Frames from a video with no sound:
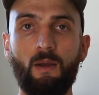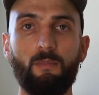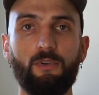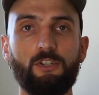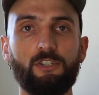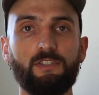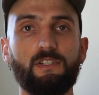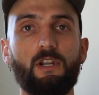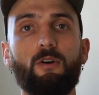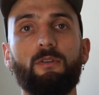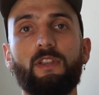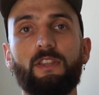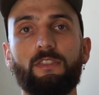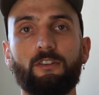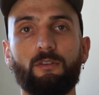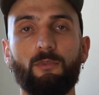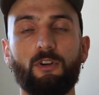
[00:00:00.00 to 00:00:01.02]
but just know
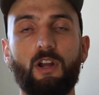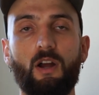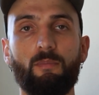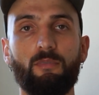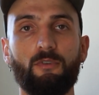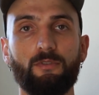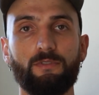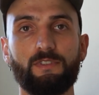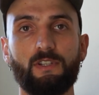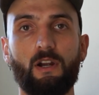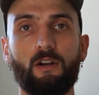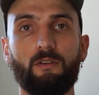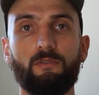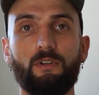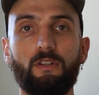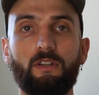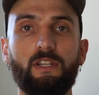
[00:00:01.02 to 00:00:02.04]
that thermocouples
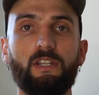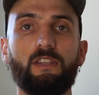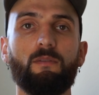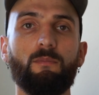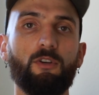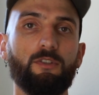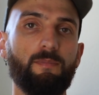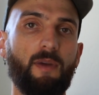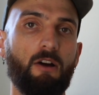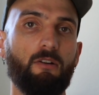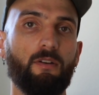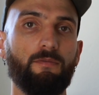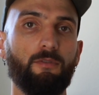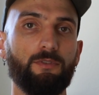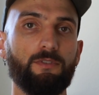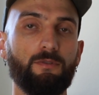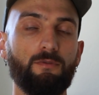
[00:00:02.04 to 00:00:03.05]
are really the most
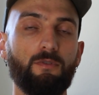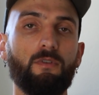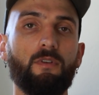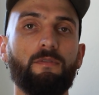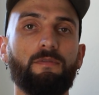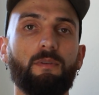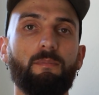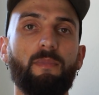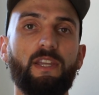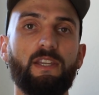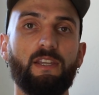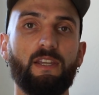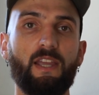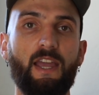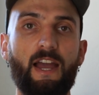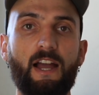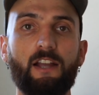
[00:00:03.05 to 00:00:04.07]
powerful tool for
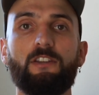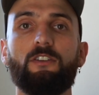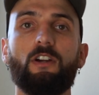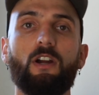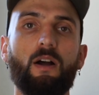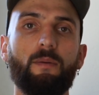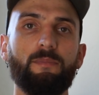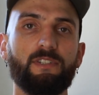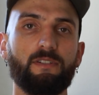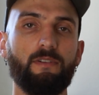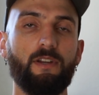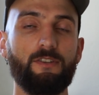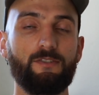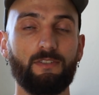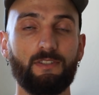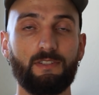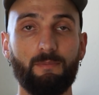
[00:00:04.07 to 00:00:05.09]
making accurate
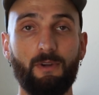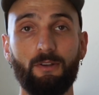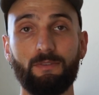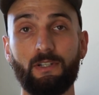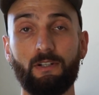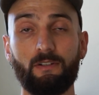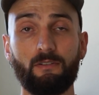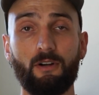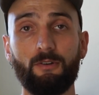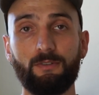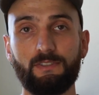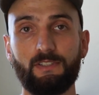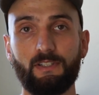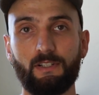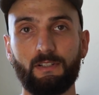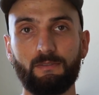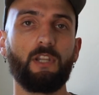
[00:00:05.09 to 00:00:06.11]
observations about your
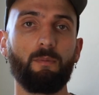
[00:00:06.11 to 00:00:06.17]
roasting.